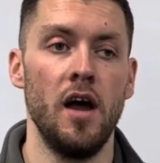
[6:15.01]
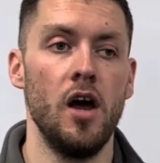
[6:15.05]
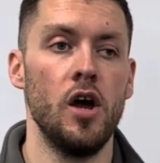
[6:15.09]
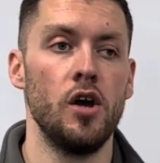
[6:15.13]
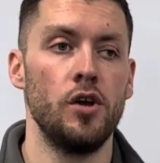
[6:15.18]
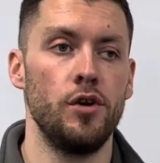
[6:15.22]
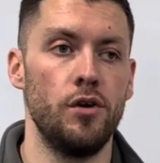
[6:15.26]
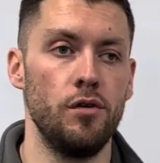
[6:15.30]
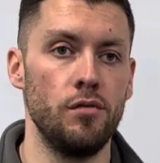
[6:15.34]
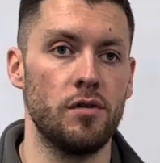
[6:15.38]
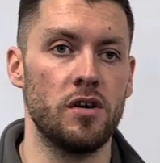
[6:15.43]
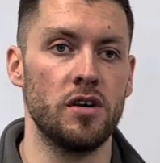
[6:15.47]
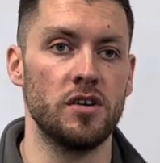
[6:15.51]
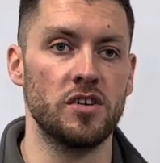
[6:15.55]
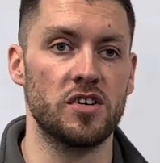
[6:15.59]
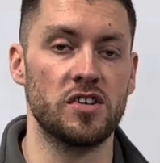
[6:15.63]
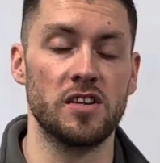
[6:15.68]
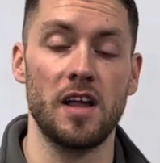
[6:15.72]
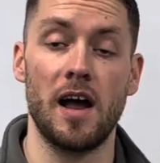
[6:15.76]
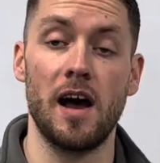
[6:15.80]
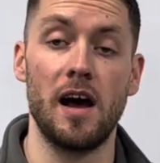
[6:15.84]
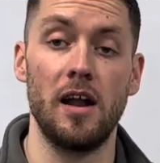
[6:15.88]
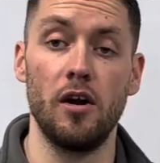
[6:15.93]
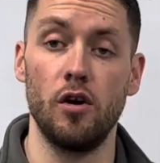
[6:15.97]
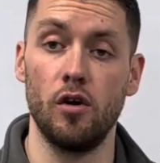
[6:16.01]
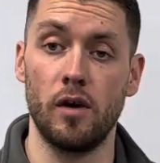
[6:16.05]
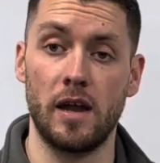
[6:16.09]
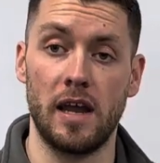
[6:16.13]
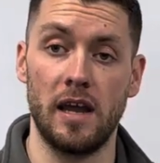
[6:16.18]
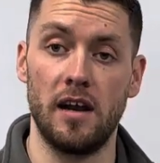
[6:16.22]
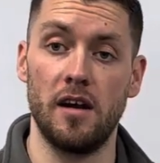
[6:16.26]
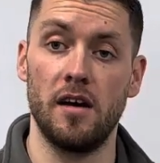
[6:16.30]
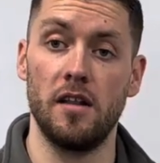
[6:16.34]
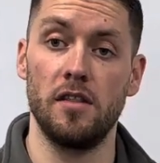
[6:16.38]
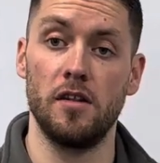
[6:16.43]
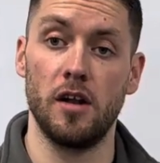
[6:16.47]
you can start
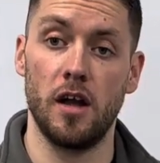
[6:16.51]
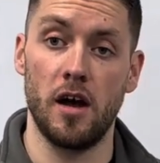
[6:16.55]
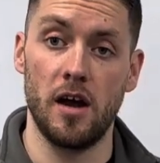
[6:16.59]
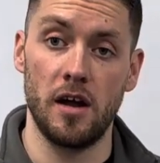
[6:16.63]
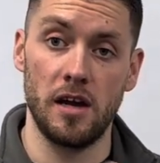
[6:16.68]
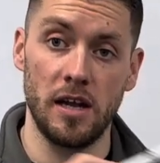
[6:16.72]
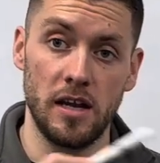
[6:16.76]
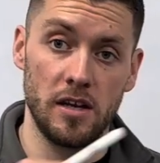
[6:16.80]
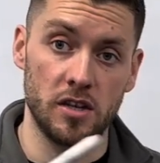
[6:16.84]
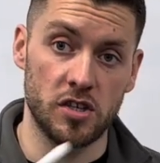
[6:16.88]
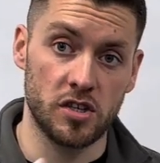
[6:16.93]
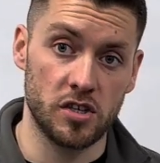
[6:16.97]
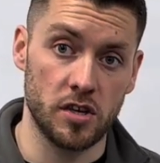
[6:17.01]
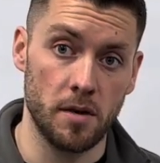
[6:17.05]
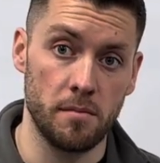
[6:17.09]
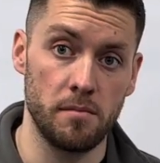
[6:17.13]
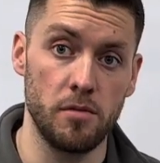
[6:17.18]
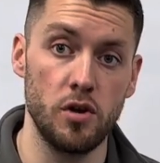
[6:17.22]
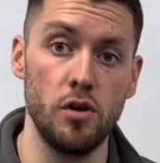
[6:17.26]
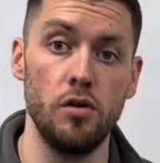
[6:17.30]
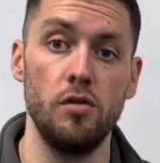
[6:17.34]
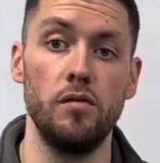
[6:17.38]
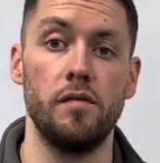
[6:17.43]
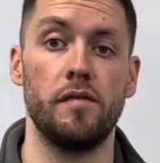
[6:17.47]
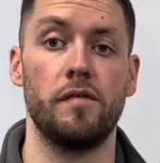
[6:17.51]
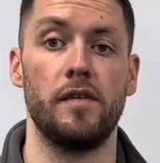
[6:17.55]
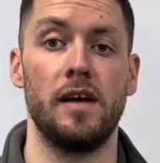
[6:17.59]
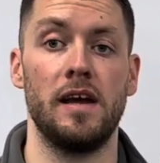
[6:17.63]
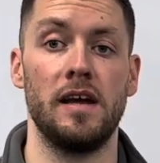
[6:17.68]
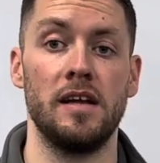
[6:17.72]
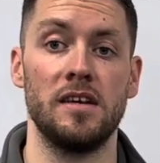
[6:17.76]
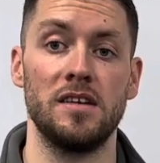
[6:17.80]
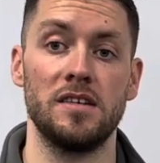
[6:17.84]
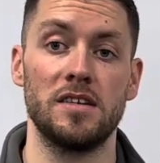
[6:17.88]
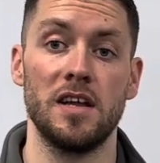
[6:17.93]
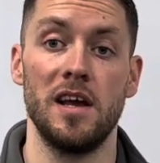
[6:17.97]
looking at learning some new
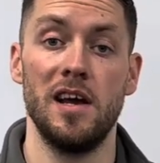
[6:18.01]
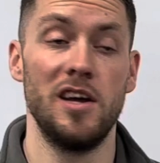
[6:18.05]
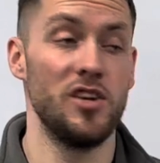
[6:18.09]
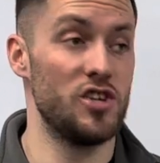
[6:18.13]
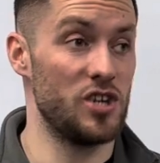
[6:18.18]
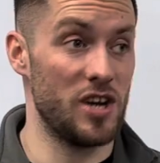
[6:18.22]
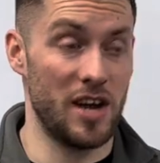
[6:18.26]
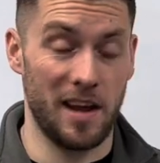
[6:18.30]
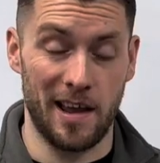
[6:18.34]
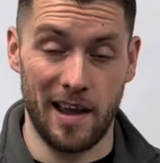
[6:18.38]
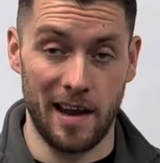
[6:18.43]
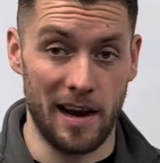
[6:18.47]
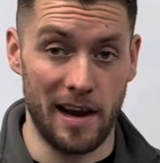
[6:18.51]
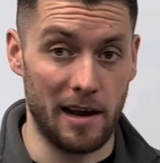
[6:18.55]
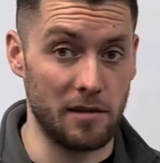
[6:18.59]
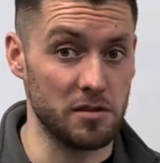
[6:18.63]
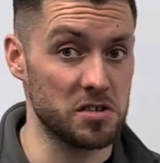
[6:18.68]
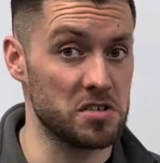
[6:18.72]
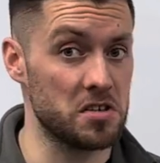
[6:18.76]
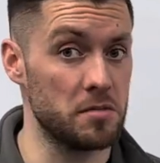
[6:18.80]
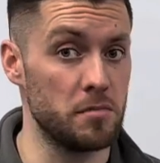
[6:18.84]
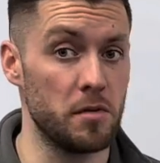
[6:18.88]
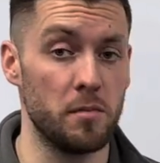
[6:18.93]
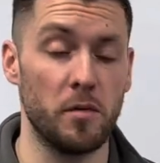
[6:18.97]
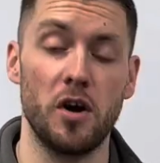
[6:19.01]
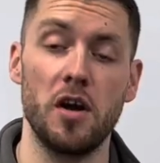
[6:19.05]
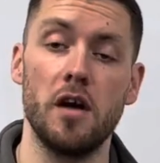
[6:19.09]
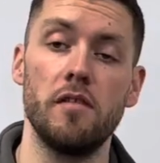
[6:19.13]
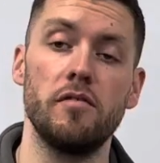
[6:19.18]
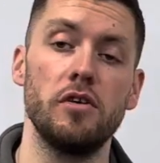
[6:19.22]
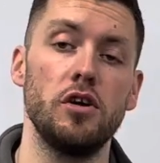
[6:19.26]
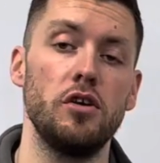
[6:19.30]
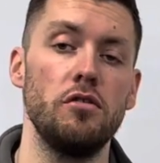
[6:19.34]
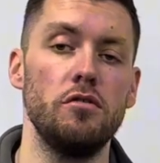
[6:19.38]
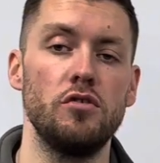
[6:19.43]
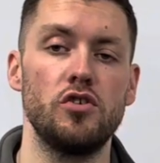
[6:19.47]
things, checking out some of my other
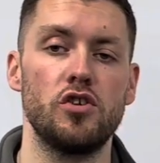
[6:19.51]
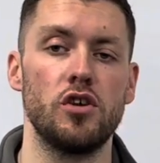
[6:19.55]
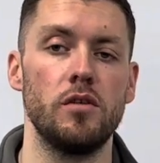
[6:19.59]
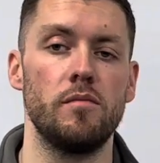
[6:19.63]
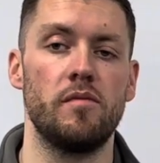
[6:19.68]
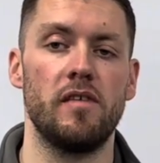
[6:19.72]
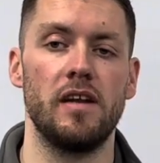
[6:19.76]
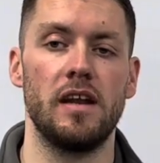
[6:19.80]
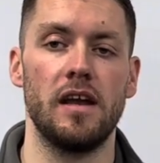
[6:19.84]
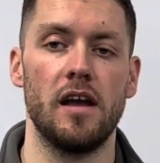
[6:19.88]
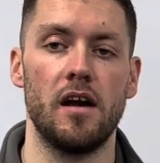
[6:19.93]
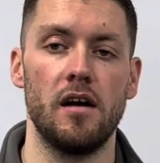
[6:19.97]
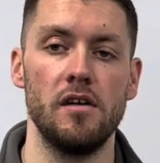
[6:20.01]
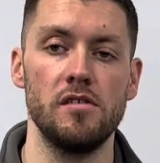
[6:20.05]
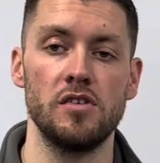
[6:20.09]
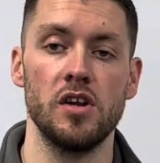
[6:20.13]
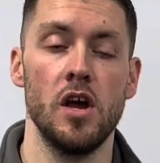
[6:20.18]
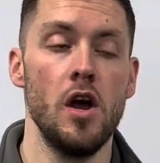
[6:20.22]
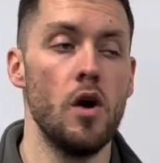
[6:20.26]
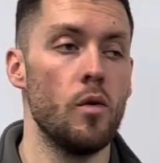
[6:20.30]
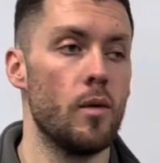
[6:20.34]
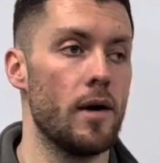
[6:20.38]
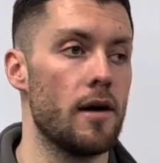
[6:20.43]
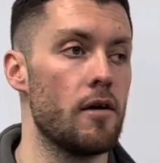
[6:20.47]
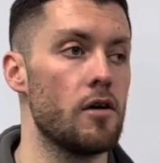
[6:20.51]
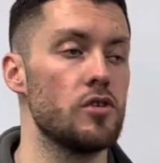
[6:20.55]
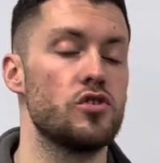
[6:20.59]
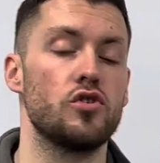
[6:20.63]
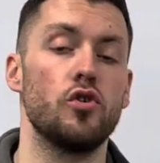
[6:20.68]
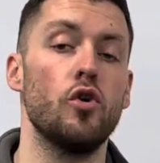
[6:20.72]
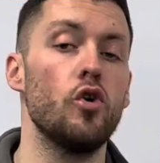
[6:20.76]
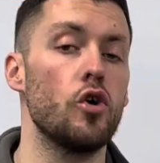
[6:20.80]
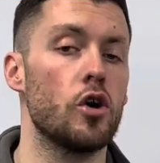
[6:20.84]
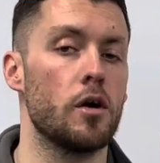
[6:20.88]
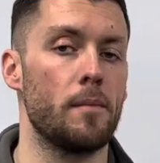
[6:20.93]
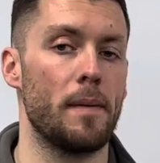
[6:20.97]
YouTube videos where I
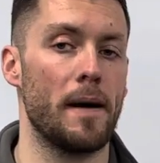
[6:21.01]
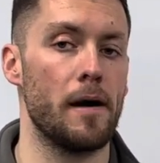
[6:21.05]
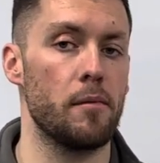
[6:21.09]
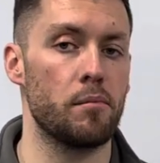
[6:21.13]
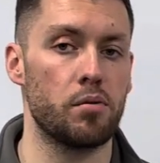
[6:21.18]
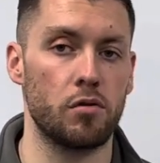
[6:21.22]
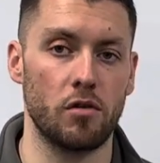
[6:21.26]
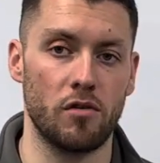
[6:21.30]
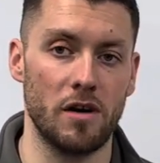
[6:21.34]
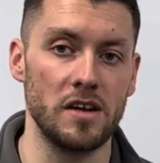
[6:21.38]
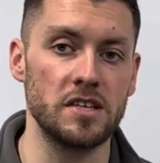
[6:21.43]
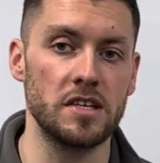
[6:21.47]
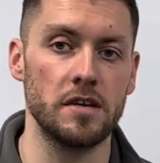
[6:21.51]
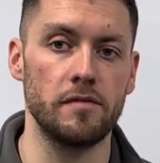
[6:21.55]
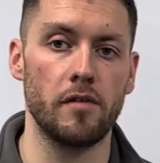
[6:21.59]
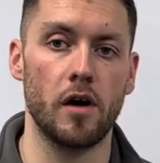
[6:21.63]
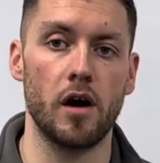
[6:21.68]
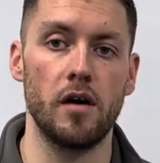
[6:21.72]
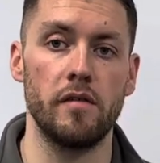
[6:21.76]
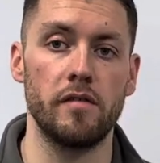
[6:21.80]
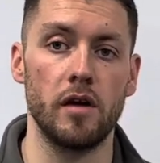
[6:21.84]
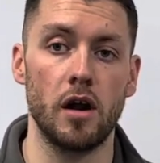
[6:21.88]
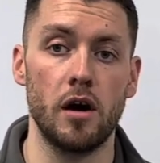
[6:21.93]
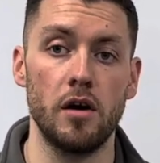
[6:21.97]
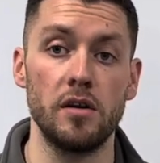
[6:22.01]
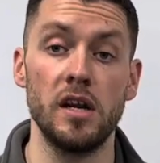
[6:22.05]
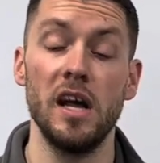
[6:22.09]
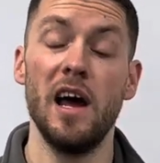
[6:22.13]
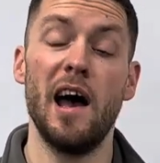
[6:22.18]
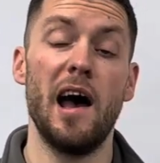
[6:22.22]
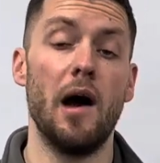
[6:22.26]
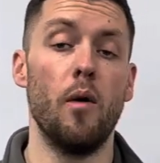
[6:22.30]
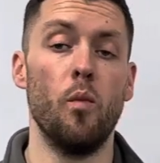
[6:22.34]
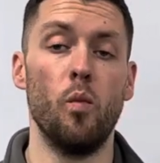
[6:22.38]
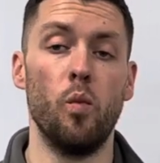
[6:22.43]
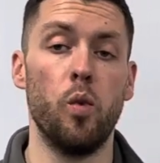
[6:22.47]
talk about progressive overload
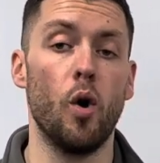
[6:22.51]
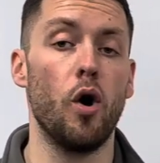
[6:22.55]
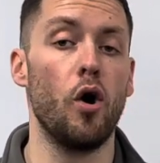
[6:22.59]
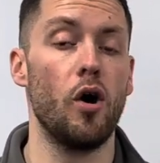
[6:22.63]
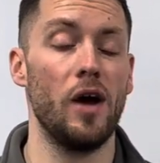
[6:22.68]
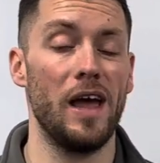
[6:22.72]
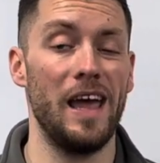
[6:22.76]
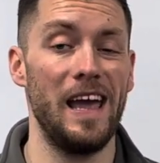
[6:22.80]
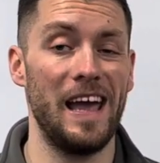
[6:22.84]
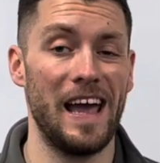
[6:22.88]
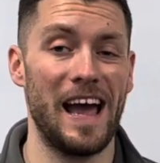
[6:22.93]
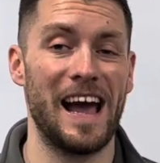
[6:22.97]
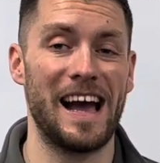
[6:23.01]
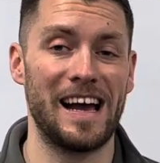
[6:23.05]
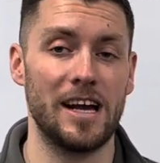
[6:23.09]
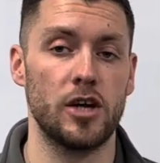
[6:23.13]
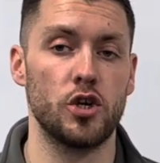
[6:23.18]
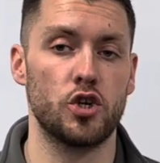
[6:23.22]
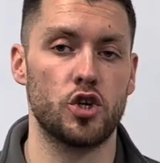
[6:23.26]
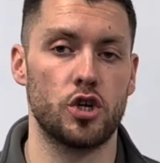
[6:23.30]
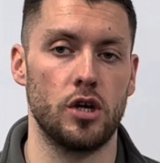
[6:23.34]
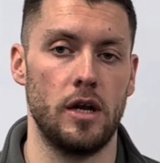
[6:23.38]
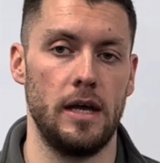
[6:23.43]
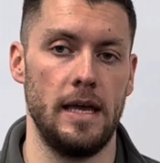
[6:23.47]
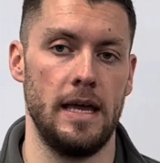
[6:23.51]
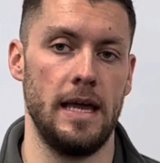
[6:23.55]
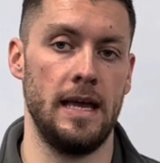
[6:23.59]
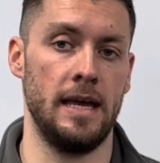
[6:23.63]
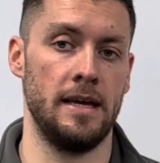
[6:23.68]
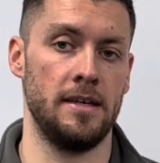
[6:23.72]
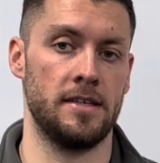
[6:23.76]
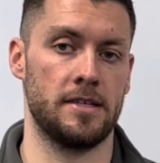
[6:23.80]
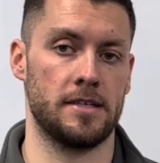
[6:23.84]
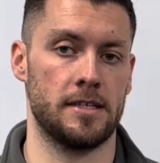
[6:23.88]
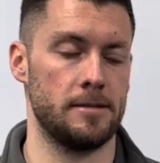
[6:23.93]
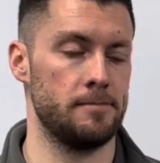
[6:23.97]
and what it actually
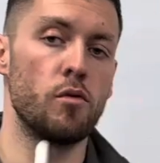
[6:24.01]
is.